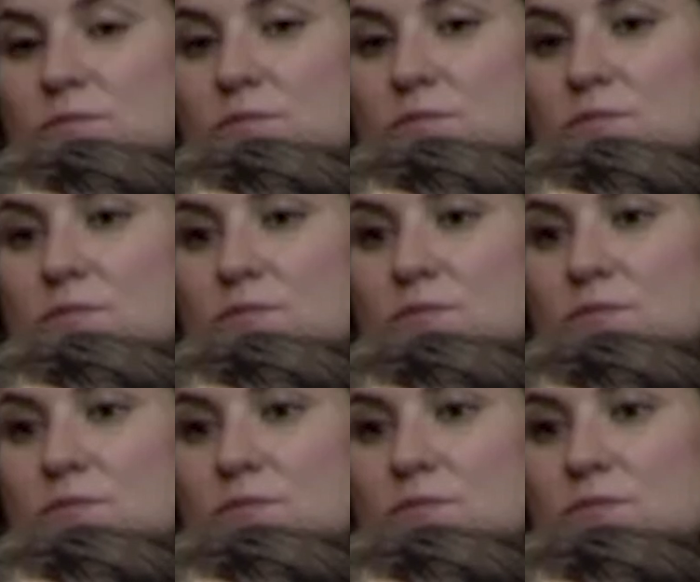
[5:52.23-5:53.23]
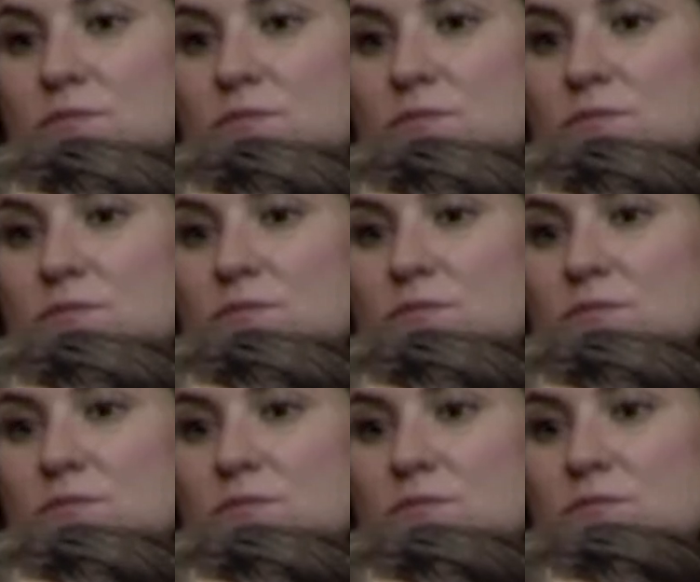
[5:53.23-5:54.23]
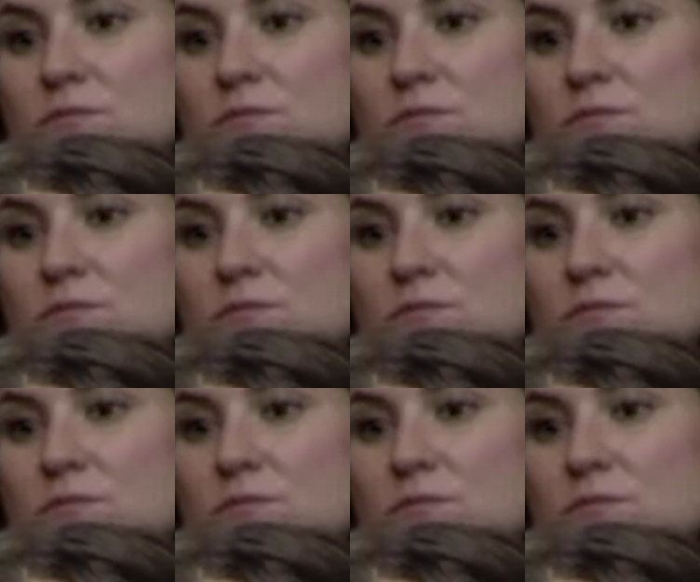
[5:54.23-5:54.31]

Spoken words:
No words are spoken by the person on screen.